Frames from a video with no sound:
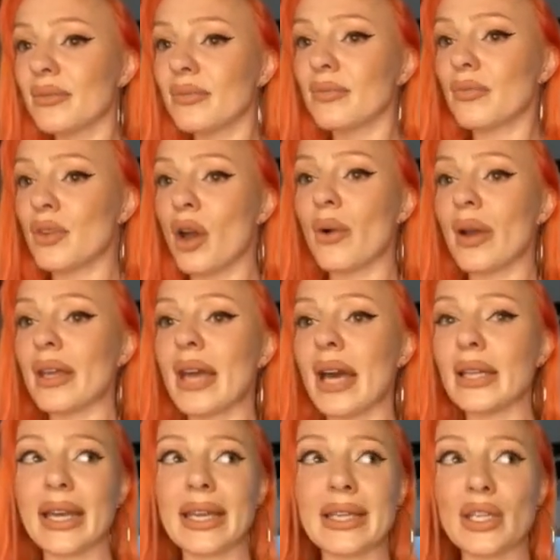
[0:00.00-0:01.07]
knowing
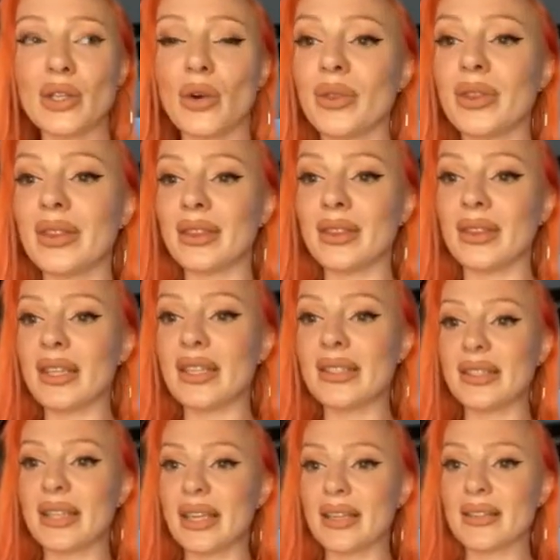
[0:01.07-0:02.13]
that, like, you know, these
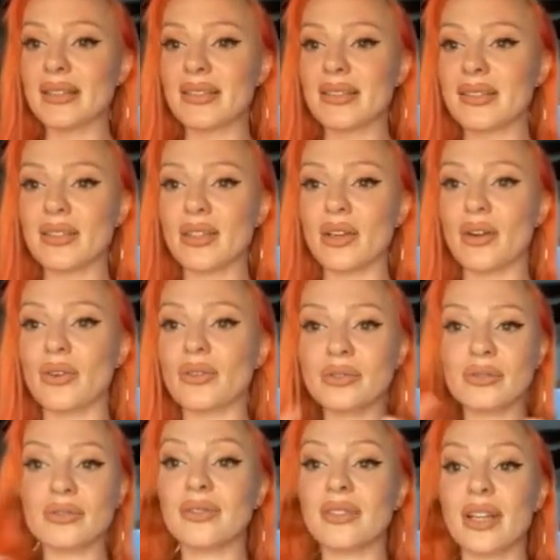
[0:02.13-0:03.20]
things, you know,
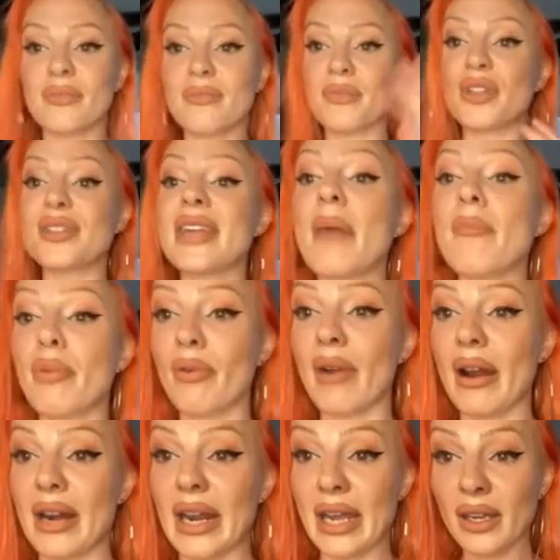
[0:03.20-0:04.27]
they're
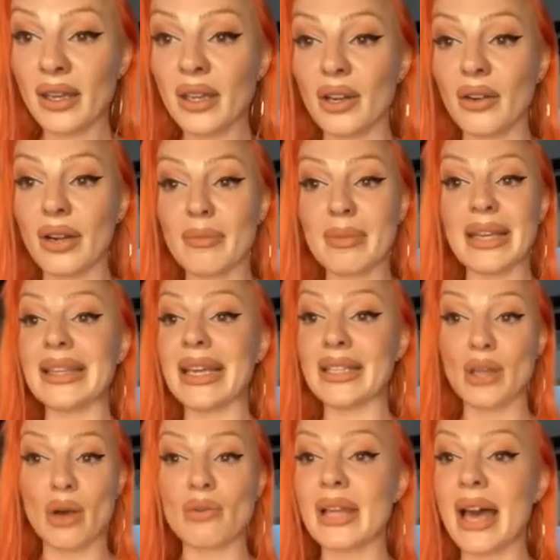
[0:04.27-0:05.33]
temporary. You know what I mean? They
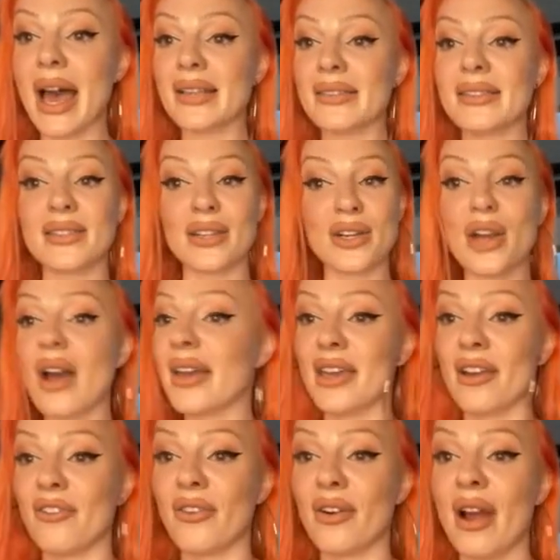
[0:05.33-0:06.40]
don't last. They're not
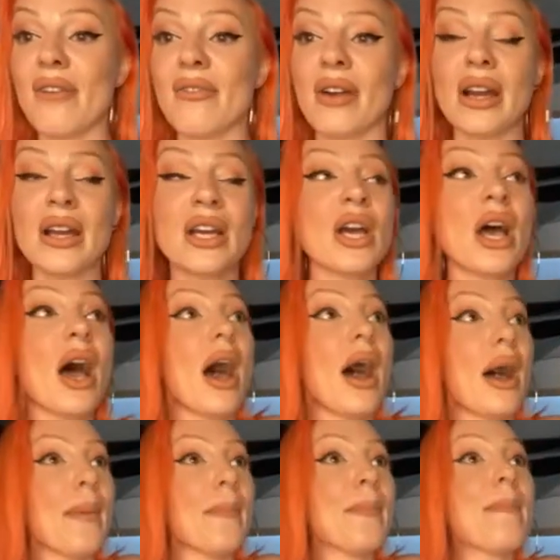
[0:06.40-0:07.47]
here forever.
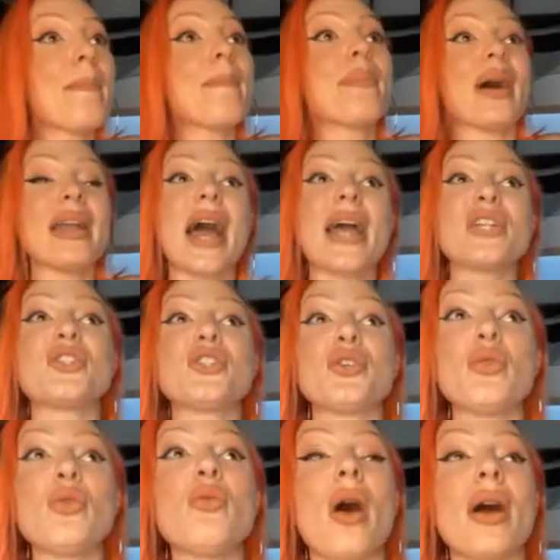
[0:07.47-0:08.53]
But I
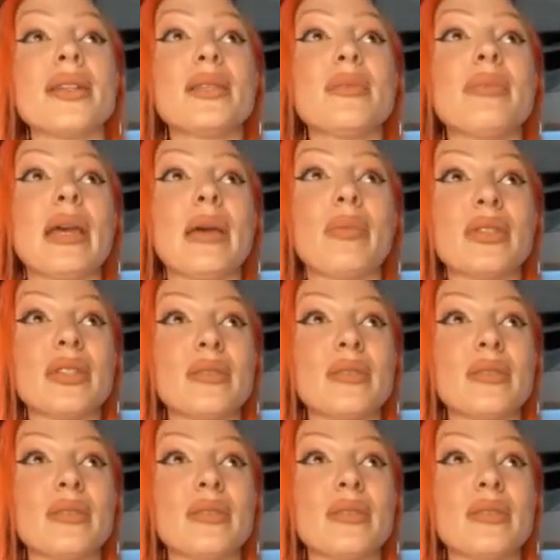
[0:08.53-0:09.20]
do want to be able to